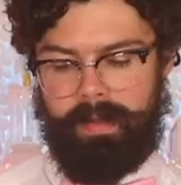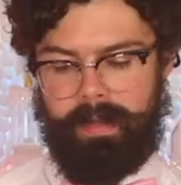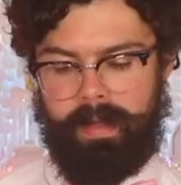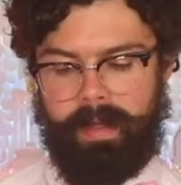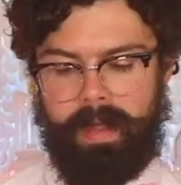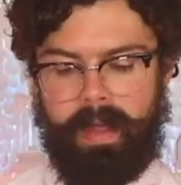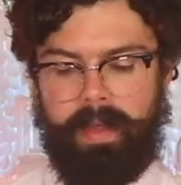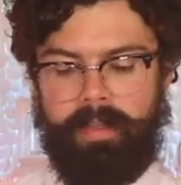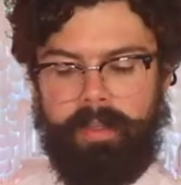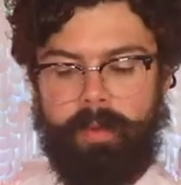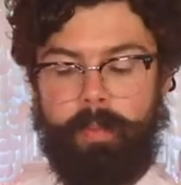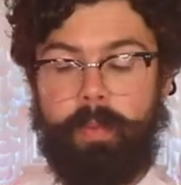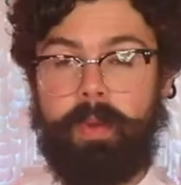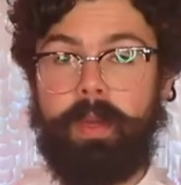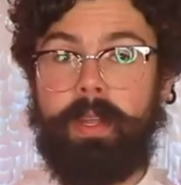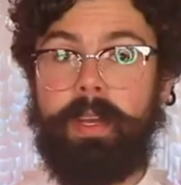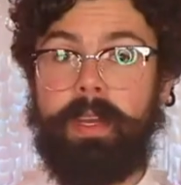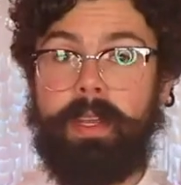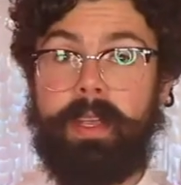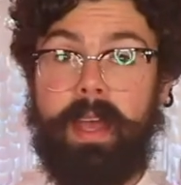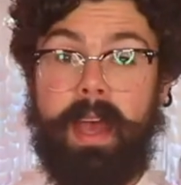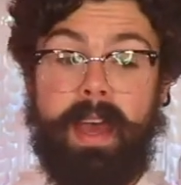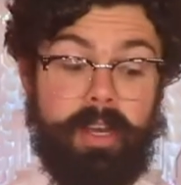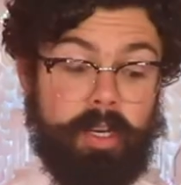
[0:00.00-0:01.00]
and then we're going to
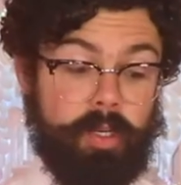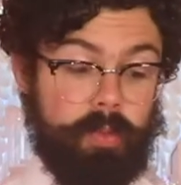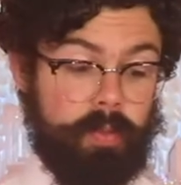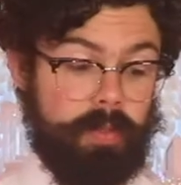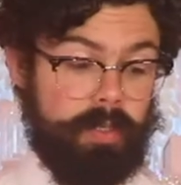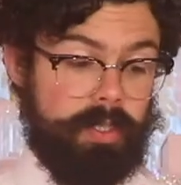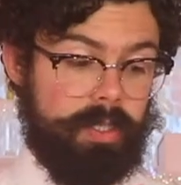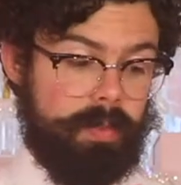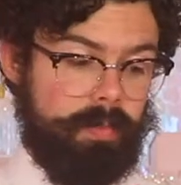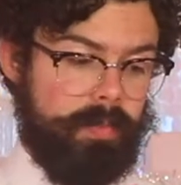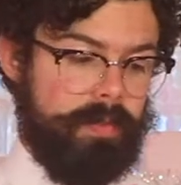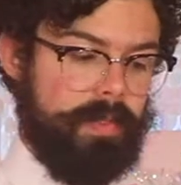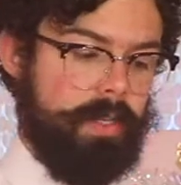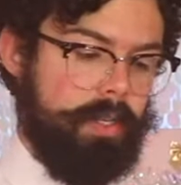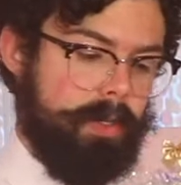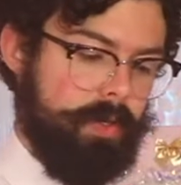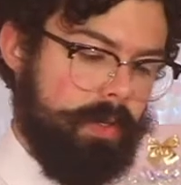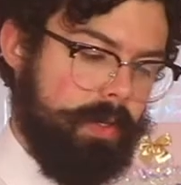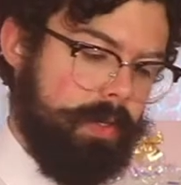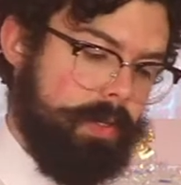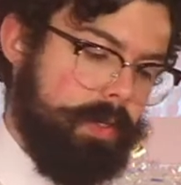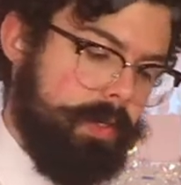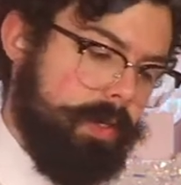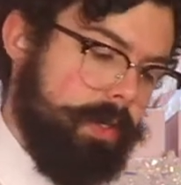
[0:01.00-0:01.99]
garnish with some
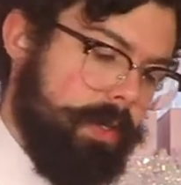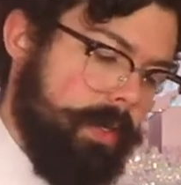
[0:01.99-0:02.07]
citrus.